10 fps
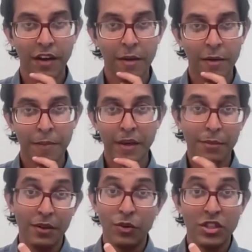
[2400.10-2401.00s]

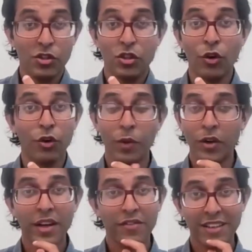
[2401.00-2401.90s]
But we just don't know. We
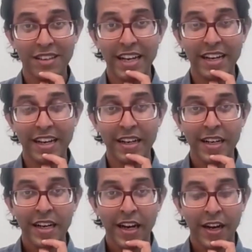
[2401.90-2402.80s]
don't have the data.
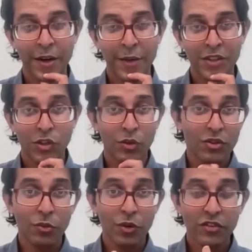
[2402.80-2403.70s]
And so
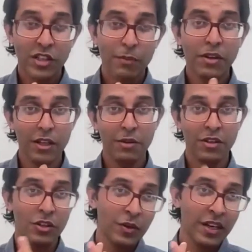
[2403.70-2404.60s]
we've typically been
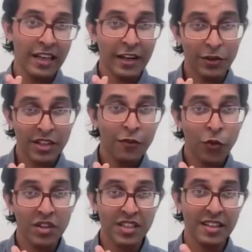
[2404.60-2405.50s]
doing, 10,
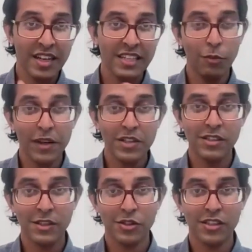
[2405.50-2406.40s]
14 days if the patient's
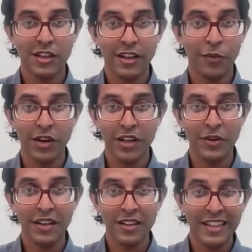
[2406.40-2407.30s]
still stuck and we're not
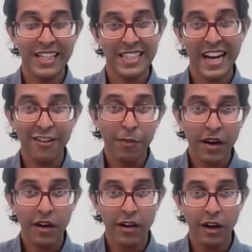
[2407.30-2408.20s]
doing anything. That's kind of been
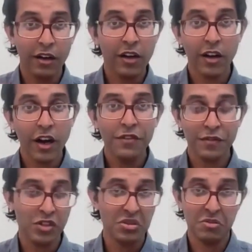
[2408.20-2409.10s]
our cutoff,
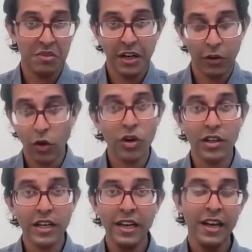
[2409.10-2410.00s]
just,
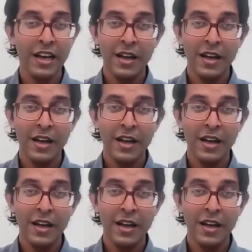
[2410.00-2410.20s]
locally.